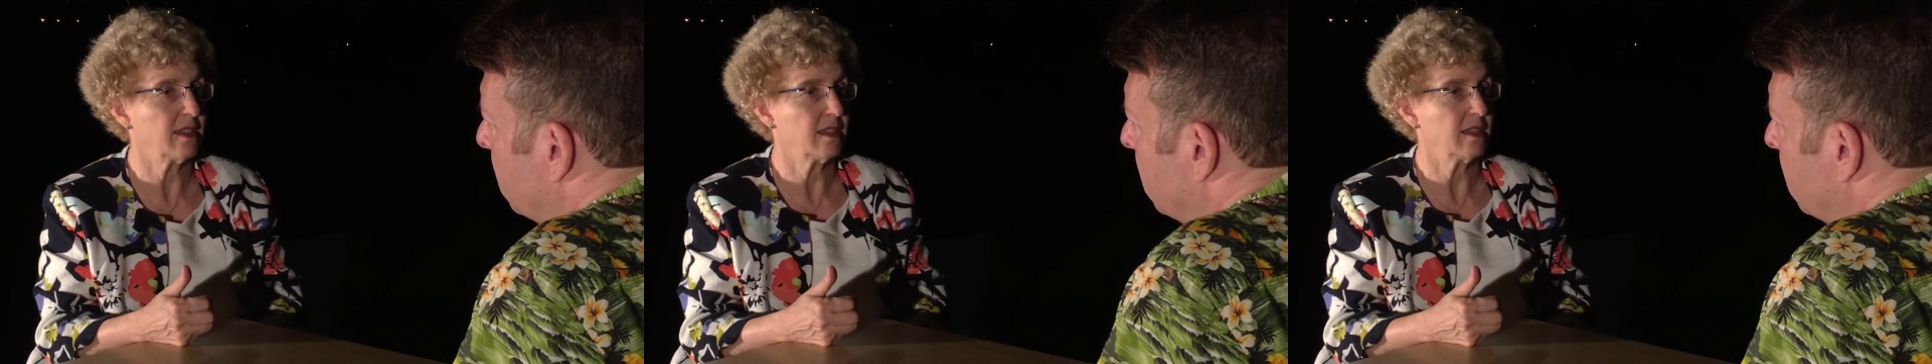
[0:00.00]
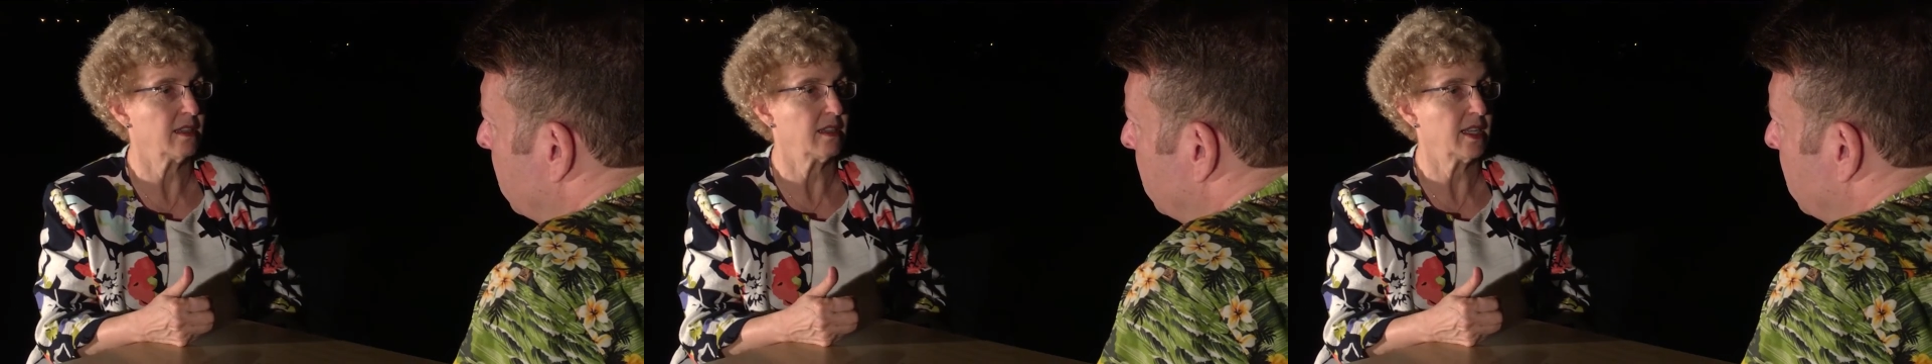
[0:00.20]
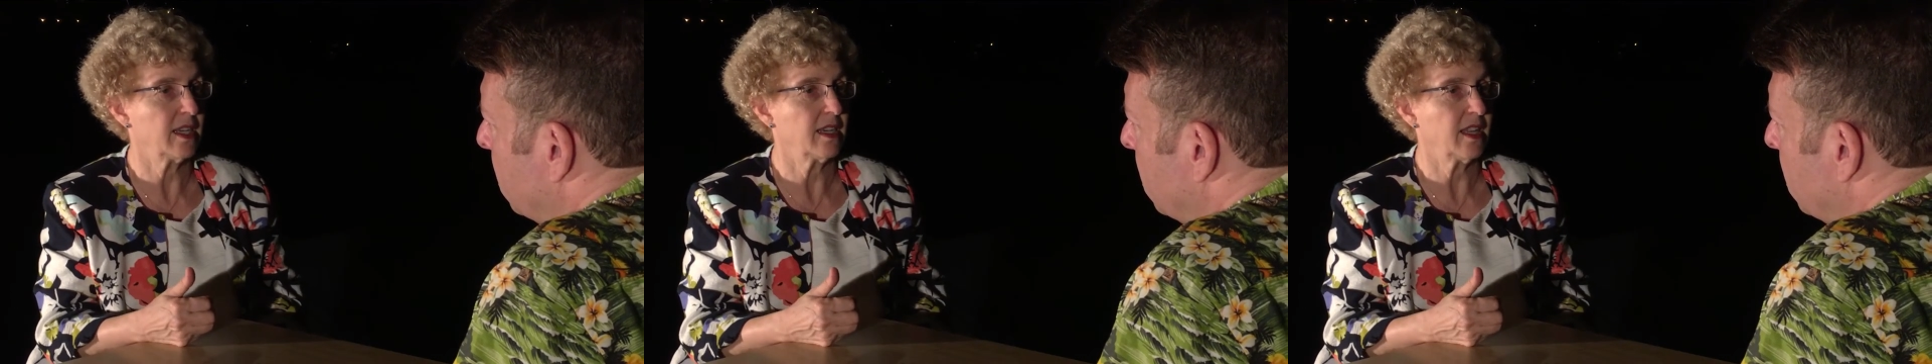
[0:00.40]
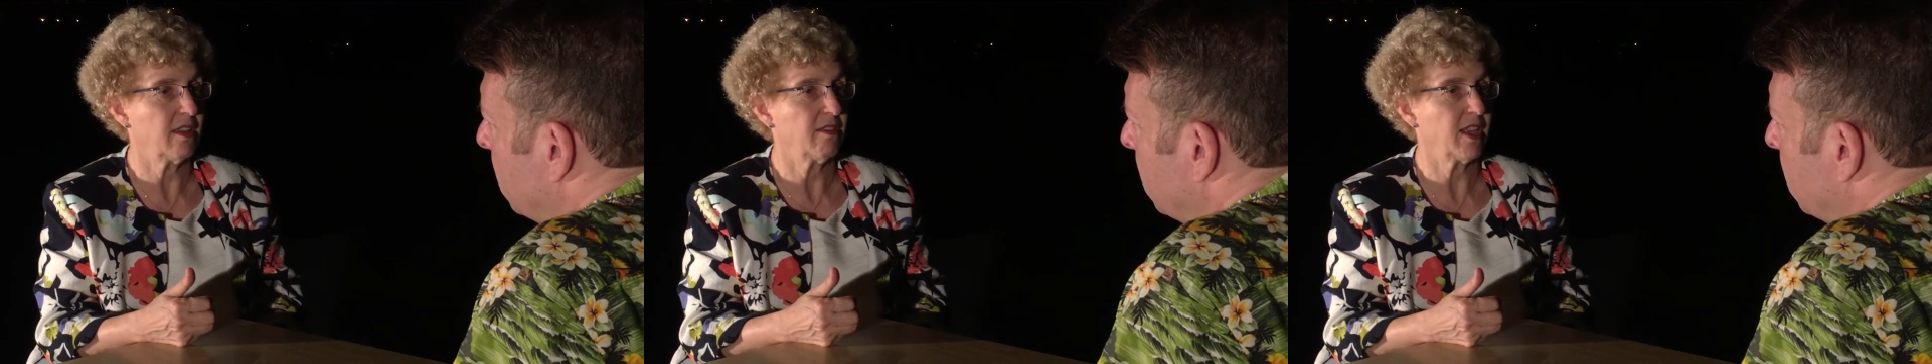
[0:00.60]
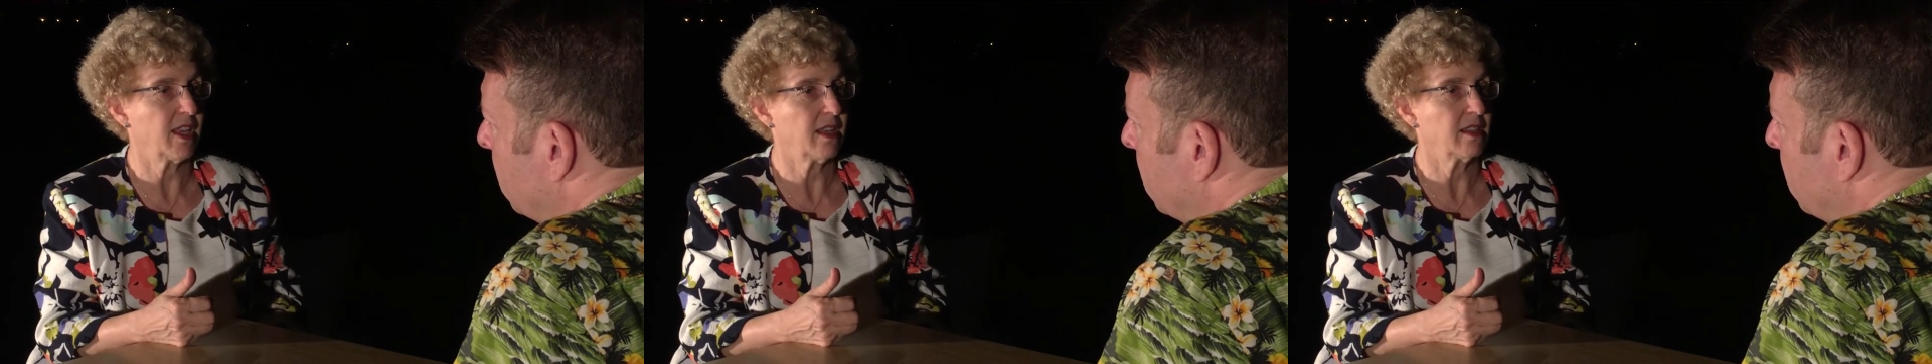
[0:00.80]
they're, they're
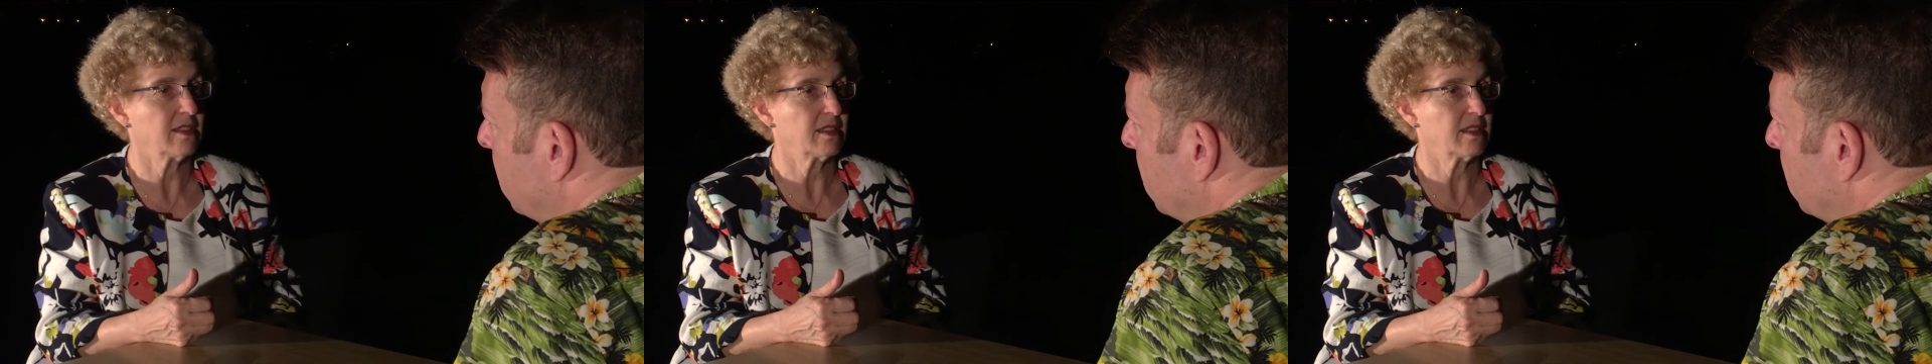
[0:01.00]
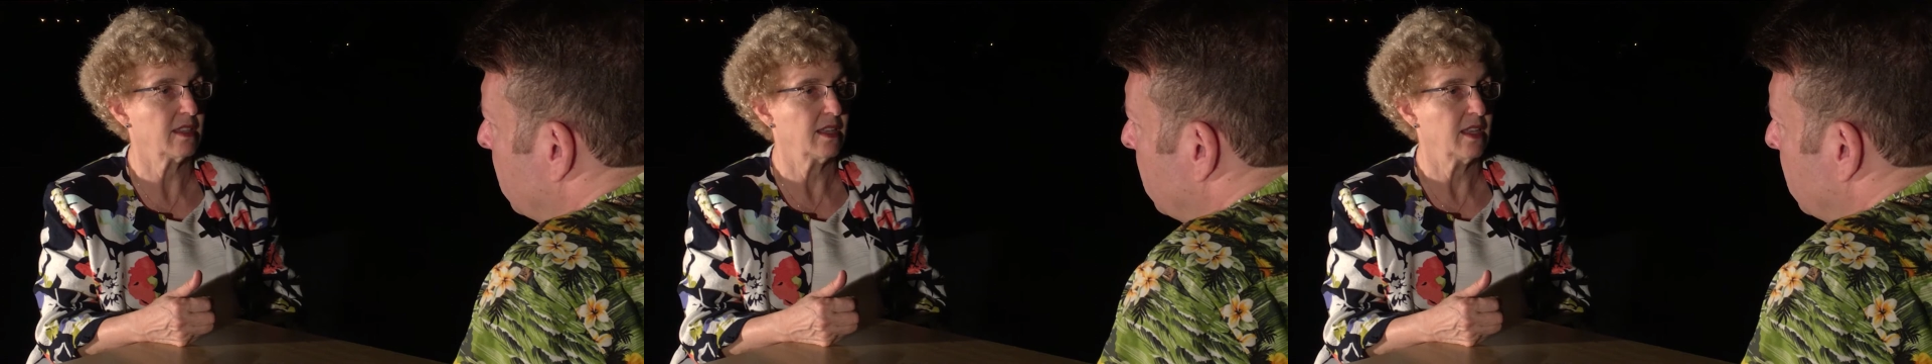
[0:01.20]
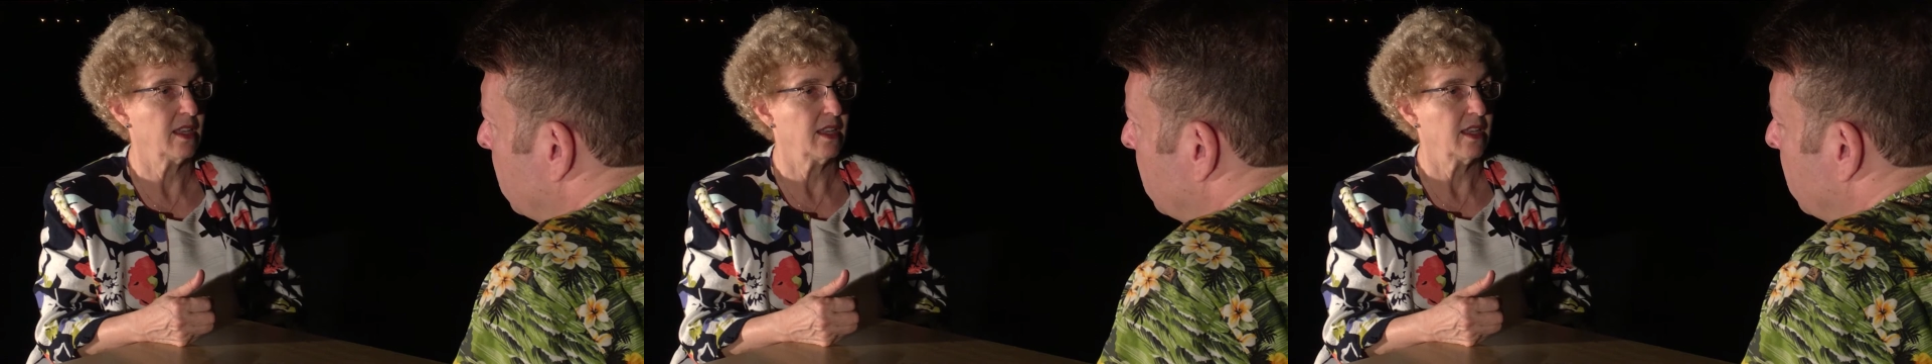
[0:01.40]
giving us